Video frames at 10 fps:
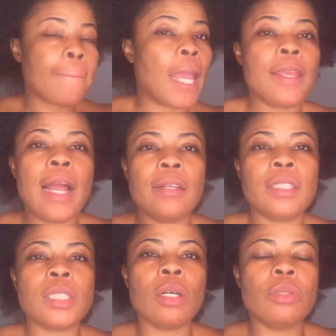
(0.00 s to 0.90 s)
Yeah,
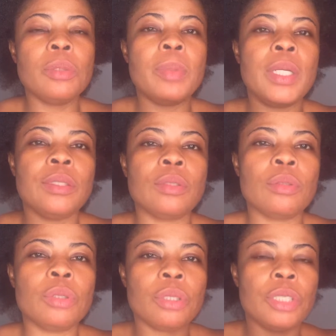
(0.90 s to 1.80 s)
it all depends.
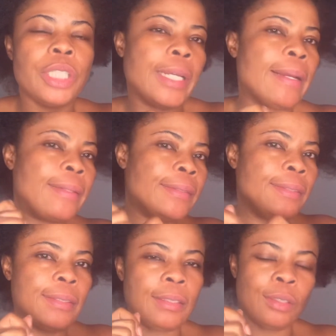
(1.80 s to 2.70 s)
So just check and
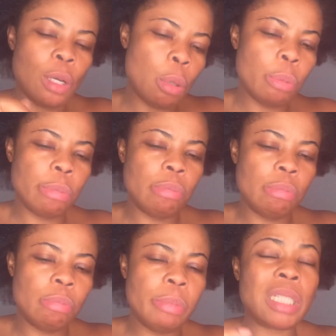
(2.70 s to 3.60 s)
know.
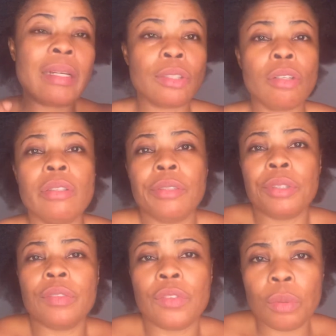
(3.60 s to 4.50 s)
But I saw the
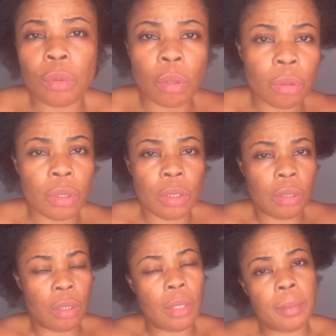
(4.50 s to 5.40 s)
review on
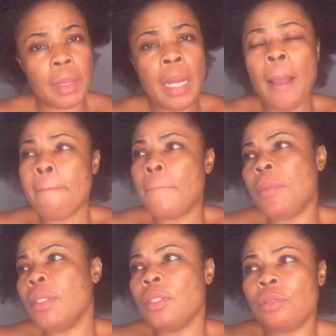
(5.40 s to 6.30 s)

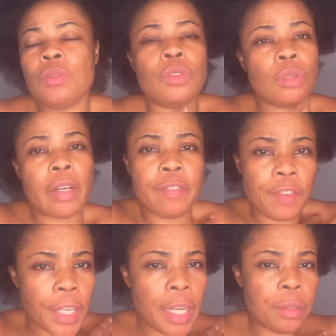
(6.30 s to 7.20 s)
maybe these reviews are
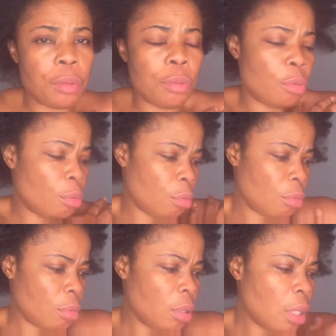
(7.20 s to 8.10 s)
fake, I don't know.
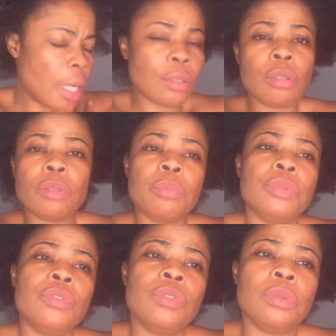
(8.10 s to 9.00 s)
I saw some
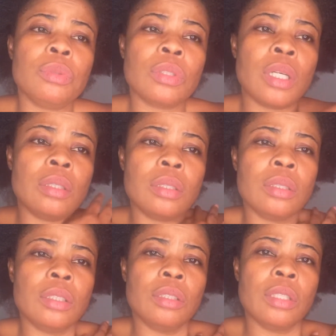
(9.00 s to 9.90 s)
reviews, and
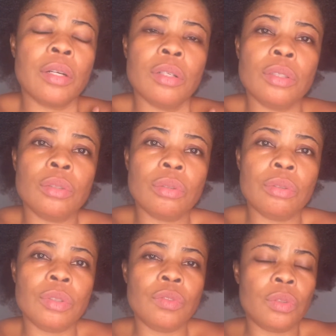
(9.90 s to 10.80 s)
they, according to the
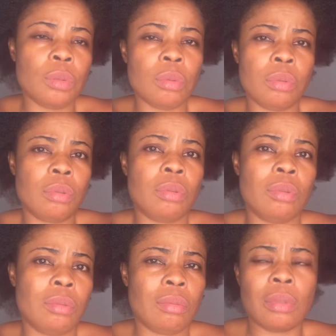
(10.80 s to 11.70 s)
reviews,
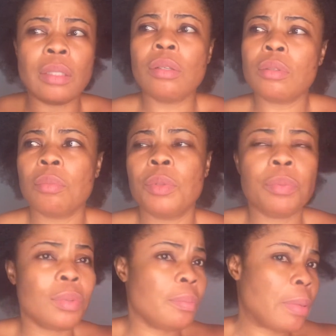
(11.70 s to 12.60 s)
I saw some
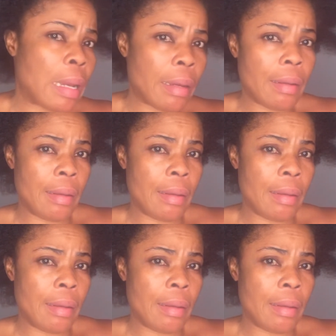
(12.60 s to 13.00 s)
people with bad